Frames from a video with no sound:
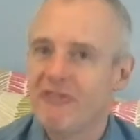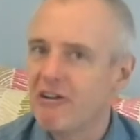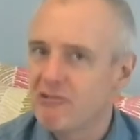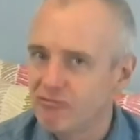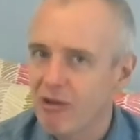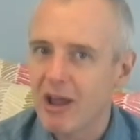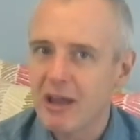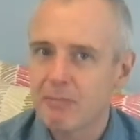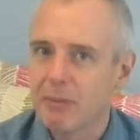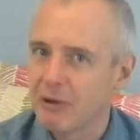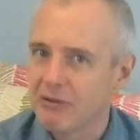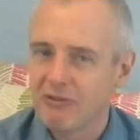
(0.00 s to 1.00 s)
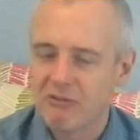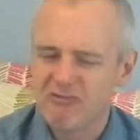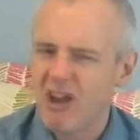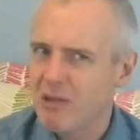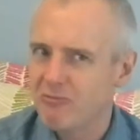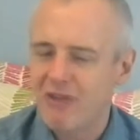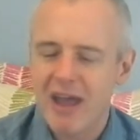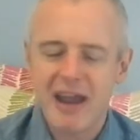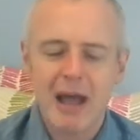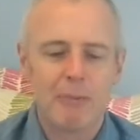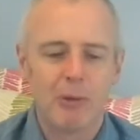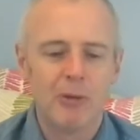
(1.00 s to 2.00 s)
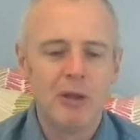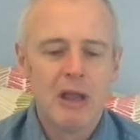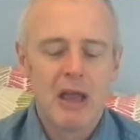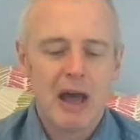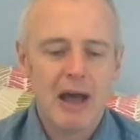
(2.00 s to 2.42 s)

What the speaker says: very ripe, but ripe red apple,